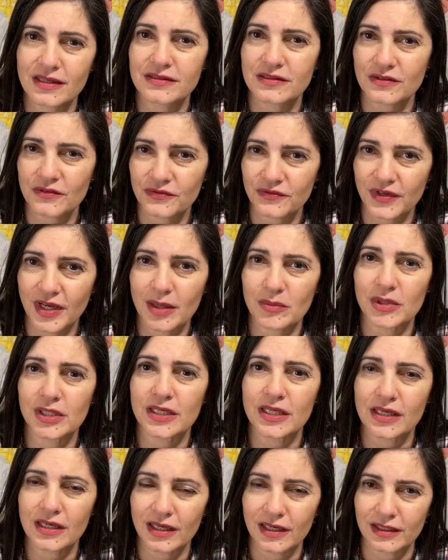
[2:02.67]
of
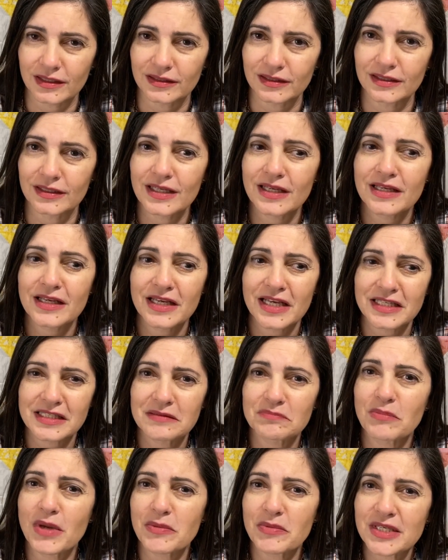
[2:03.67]
family and
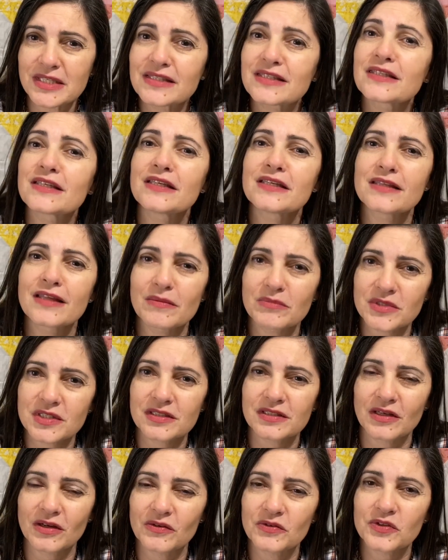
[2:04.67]
maybe see
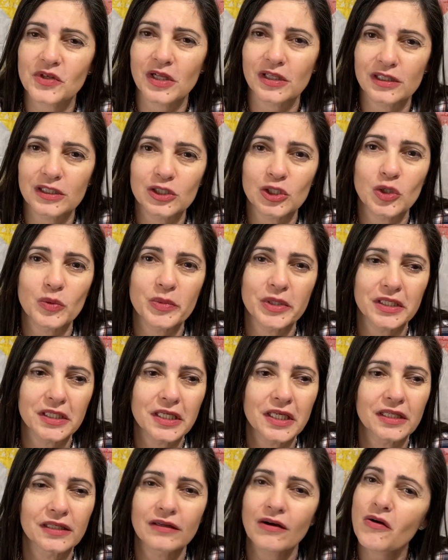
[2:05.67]
themselves a little bit
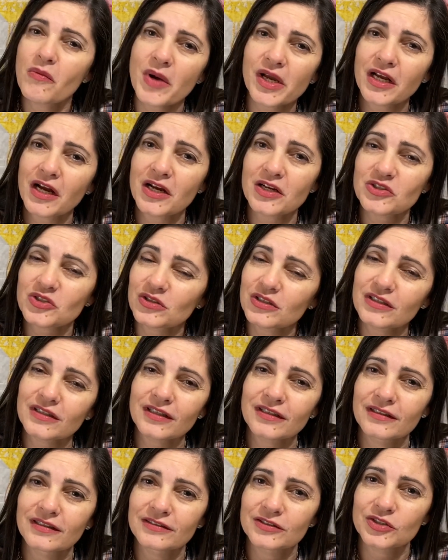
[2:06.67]
in, oh my gosh, look,
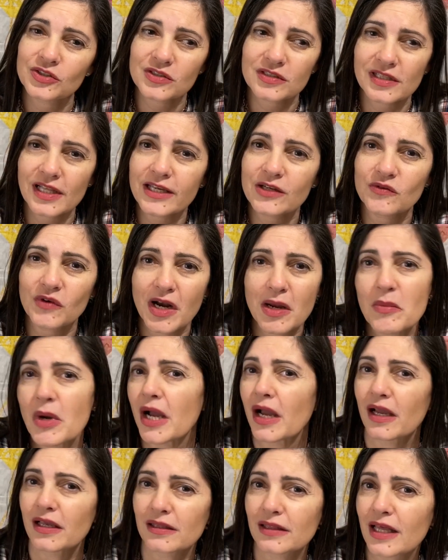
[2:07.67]
just like grandma,
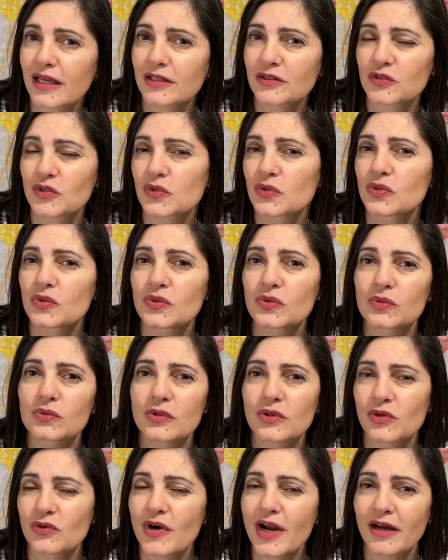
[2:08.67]
I like to
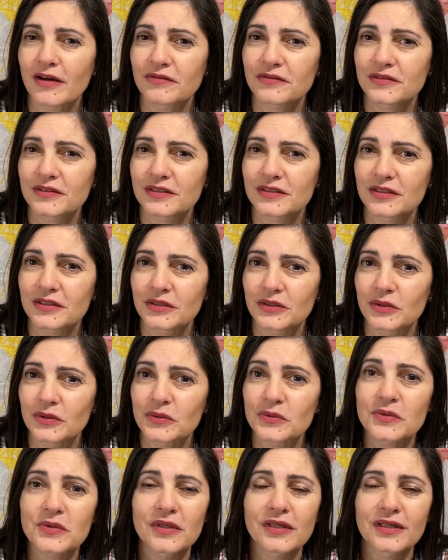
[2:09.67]
craft, you know.
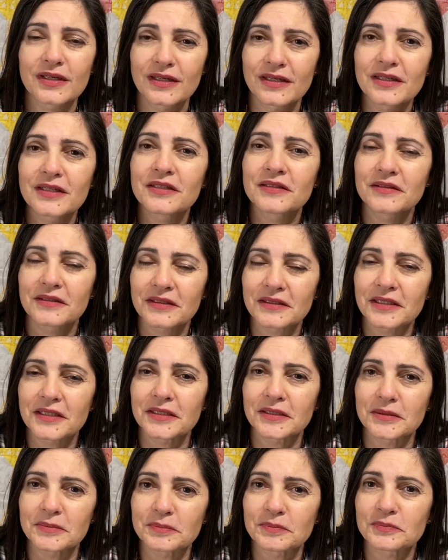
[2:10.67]

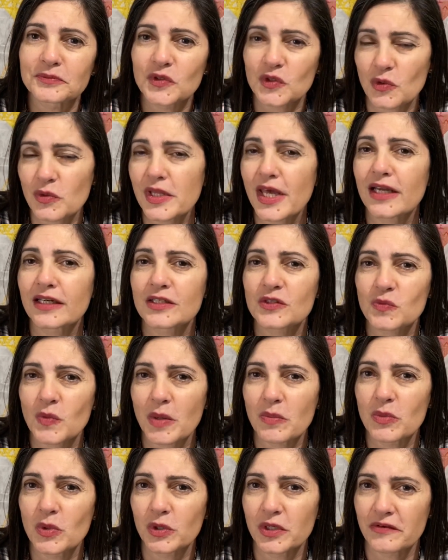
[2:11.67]
So that is what
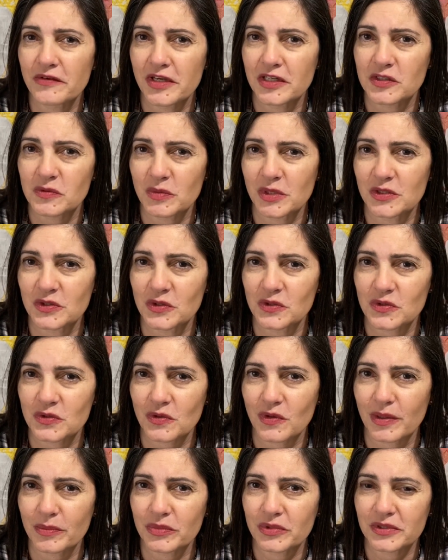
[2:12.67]
motivates me to
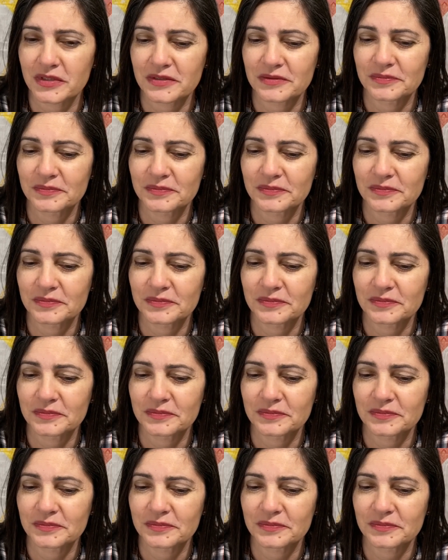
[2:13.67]
scrapbook.